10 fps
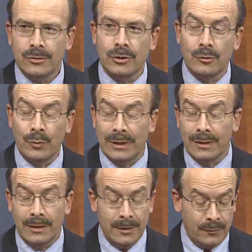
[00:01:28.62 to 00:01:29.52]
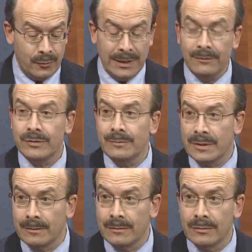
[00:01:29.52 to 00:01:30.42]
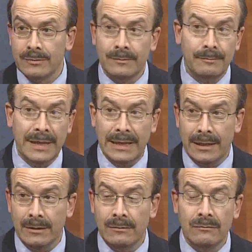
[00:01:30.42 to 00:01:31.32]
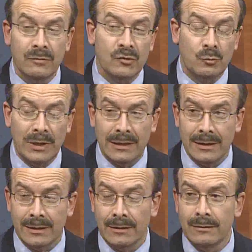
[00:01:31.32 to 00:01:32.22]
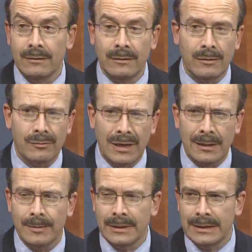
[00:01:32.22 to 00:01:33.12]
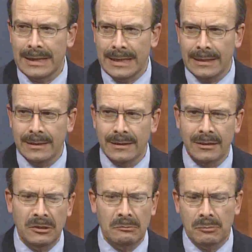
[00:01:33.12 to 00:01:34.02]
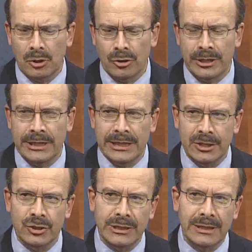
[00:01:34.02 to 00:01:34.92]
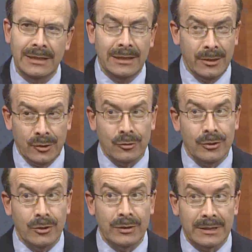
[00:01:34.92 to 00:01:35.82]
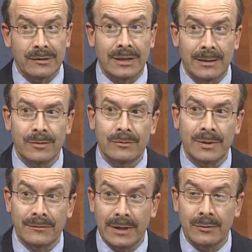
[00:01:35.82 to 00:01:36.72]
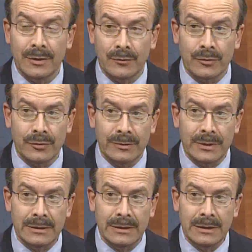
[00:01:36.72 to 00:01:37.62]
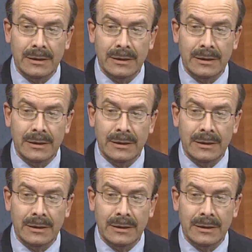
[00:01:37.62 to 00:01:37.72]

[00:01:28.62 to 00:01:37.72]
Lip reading: Sure. Well, if you have symptoms, pain, swelling, throbbing, aching, burning, itching, you'll know that it's time to be evaluated for treatment.